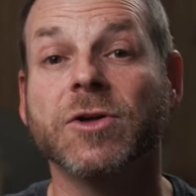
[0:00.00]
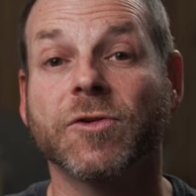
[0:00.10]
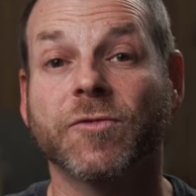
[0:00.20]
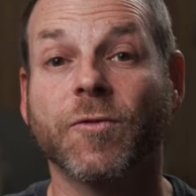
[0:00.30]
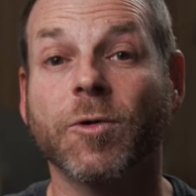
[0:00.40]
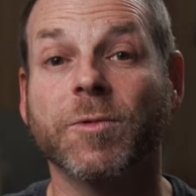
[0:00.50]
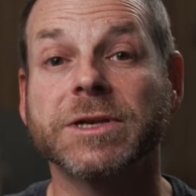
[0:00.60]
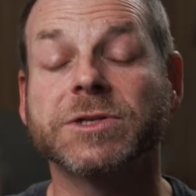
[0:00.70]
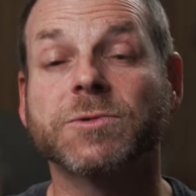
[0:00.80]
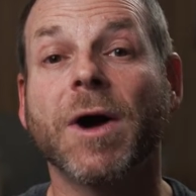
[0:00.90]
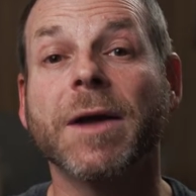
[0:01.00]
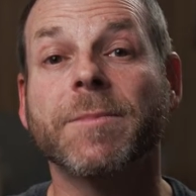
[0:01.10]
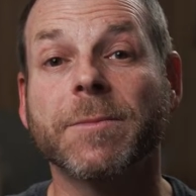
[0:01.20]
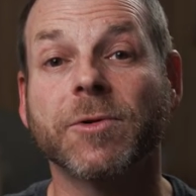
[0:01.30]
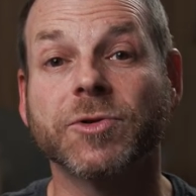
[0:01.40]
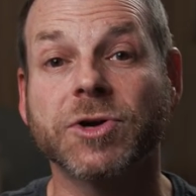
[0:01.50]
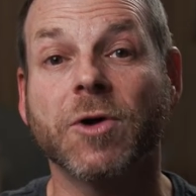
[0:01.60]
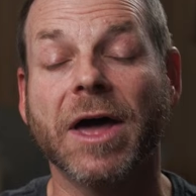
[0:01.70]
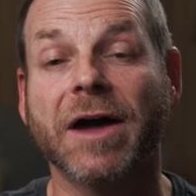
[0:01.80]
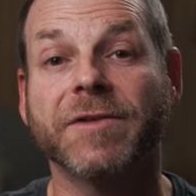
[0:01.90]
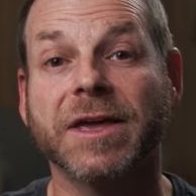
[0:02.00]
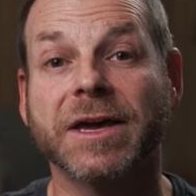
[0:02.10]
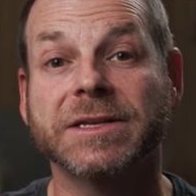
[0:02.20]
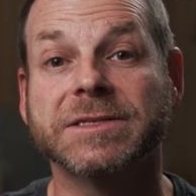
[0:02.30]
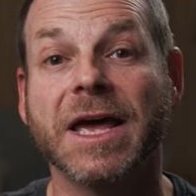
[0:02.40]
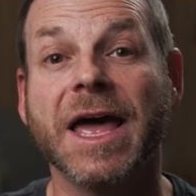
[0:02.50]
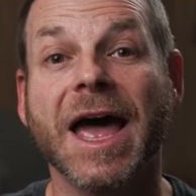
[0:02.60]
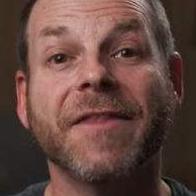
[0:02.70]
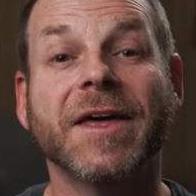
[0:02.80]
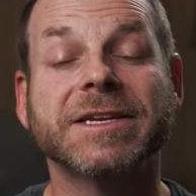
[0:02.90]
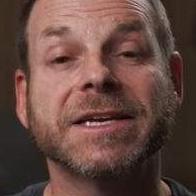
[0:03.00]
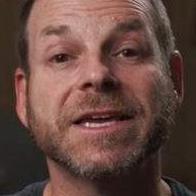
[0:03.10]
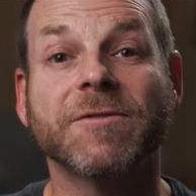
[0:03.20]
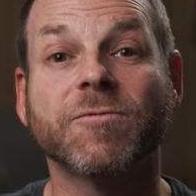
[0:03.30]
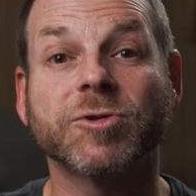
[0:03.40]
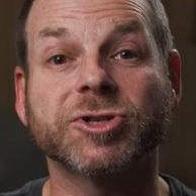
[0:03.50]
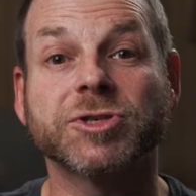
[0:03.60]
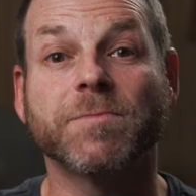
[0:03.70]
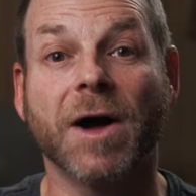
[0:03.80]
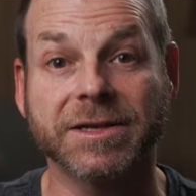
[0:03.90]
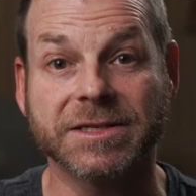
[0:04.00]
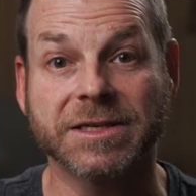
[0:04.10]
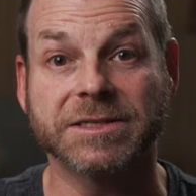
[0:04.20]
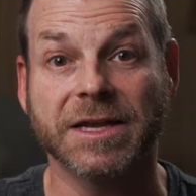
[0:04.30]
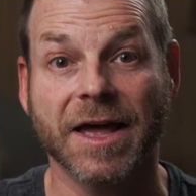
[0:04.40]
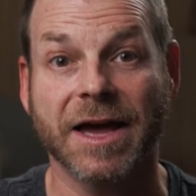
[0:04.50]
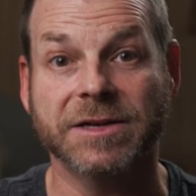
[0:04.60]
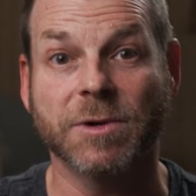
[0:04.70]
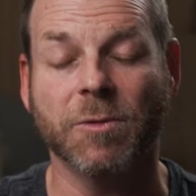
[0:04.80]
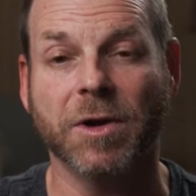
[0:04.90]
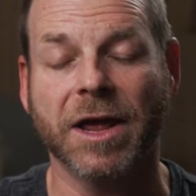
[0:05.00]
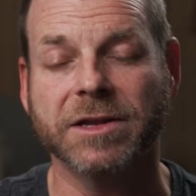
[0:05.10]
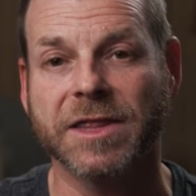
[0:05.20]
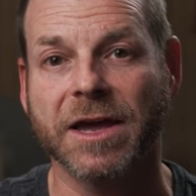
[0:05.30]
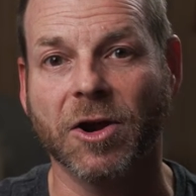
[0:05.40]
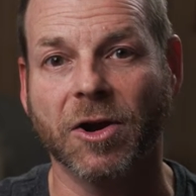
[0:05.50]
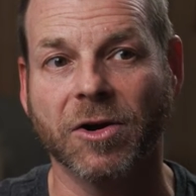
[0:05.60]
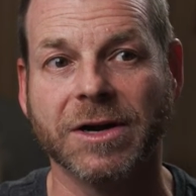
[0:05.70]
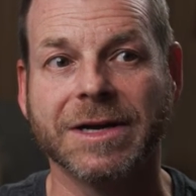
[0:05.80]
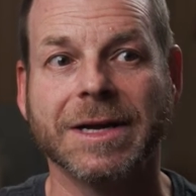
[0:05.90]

Those four reasons why people don't have kids, and then to give responses to that, what I think are